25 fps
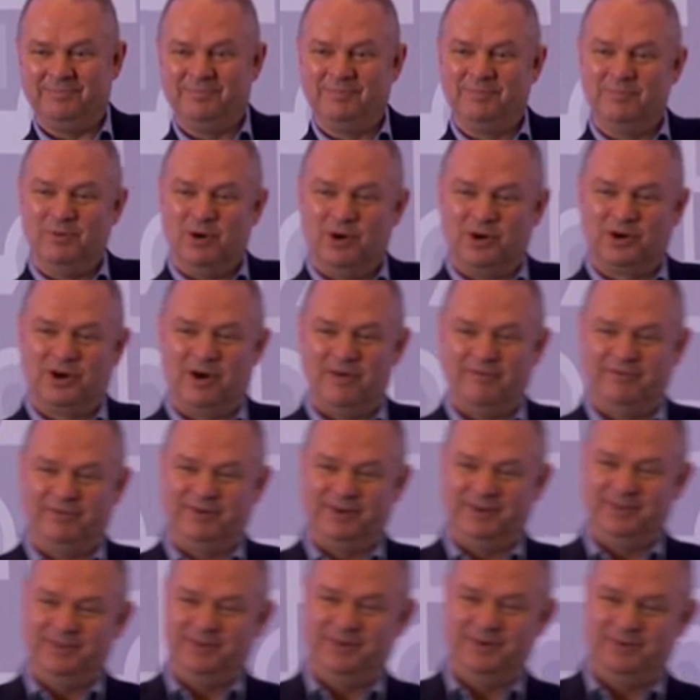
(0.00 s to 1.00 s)
more
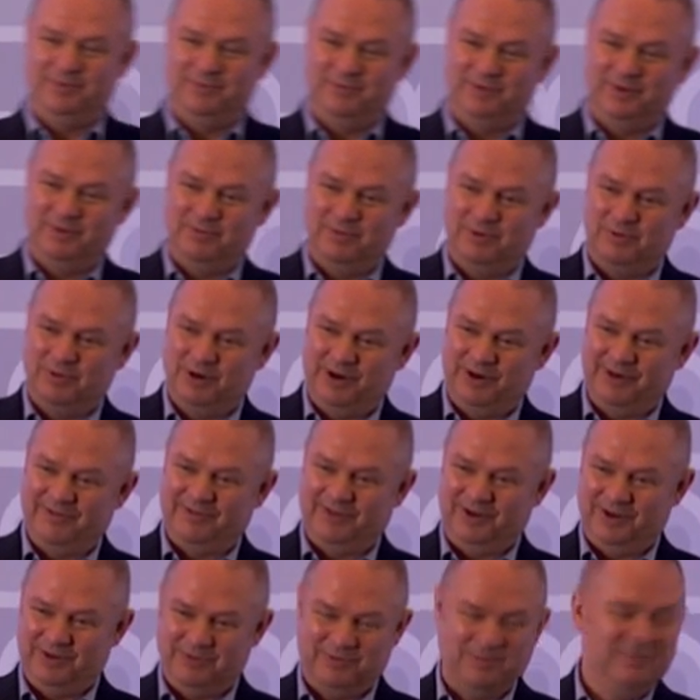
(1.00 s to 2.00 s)
confident than we were a
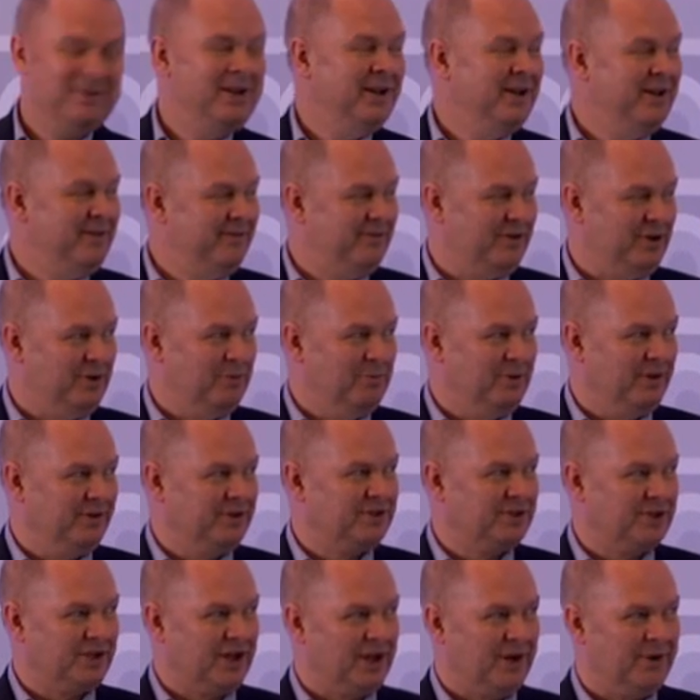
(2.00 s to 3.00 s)
few
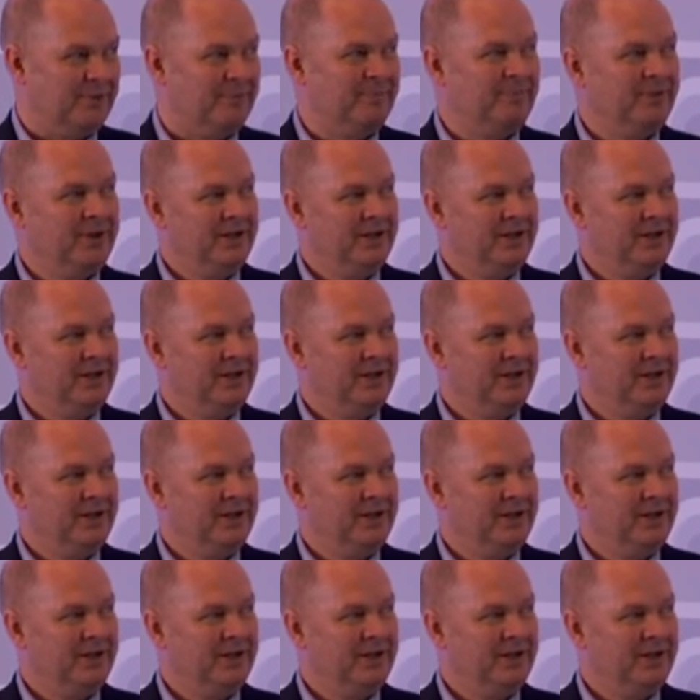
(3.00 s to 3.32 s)
months ago.